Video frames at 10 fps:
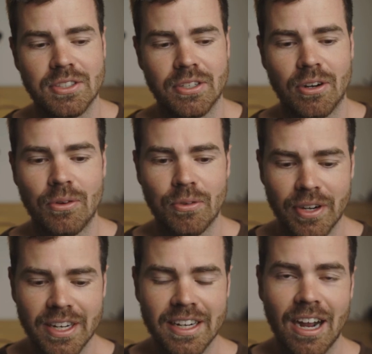So
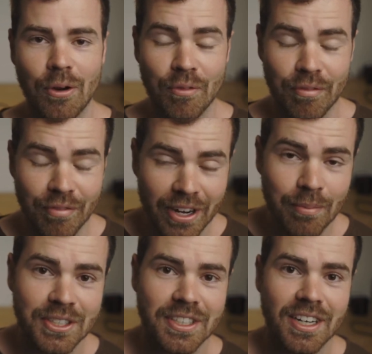really, I would very
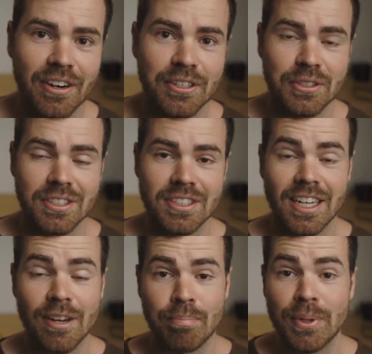much encourage you to
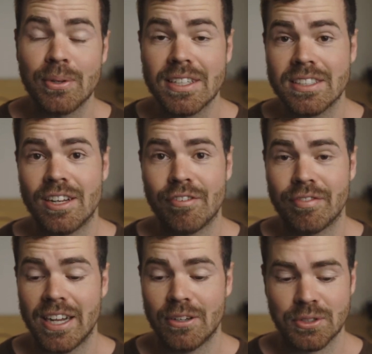start building building stuff
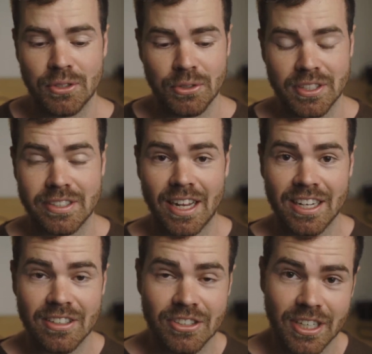now so you can start
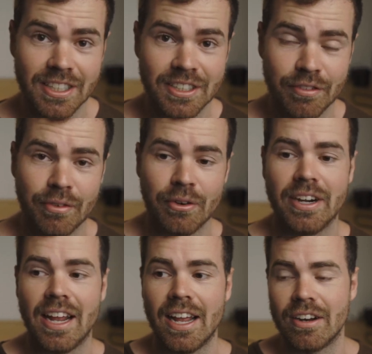charging for
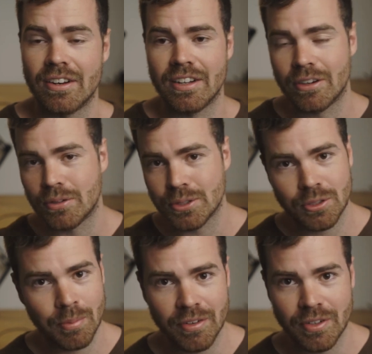it and it'll
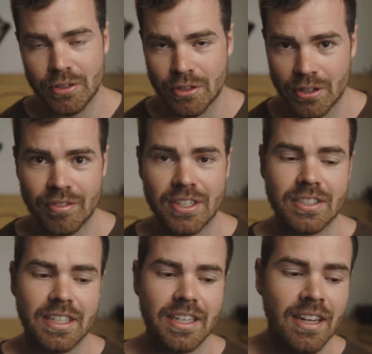also benefit your
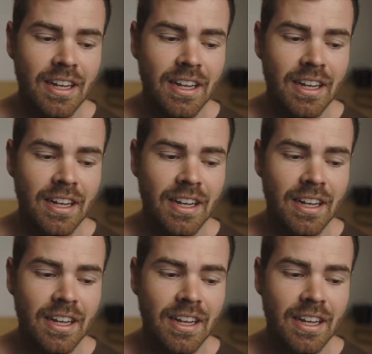university.